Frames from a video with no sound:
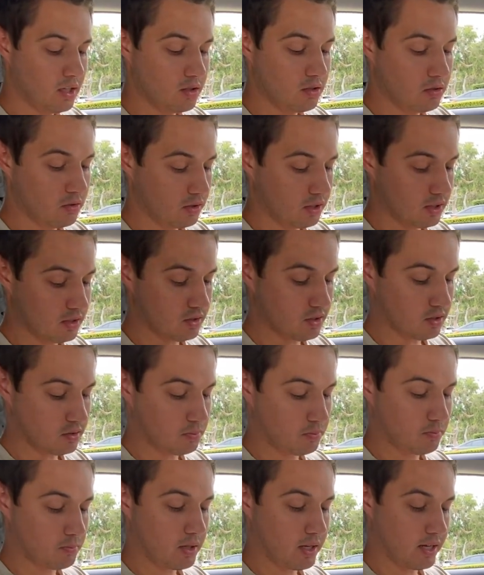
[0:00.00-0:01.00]
you can just
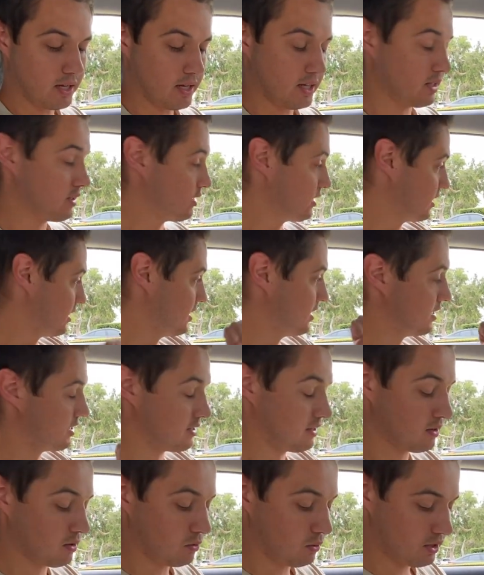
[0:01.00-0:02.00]
hit
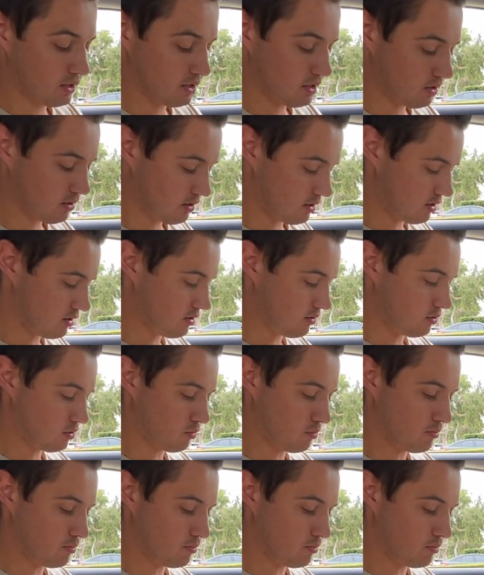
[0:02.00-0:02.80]
the window and it will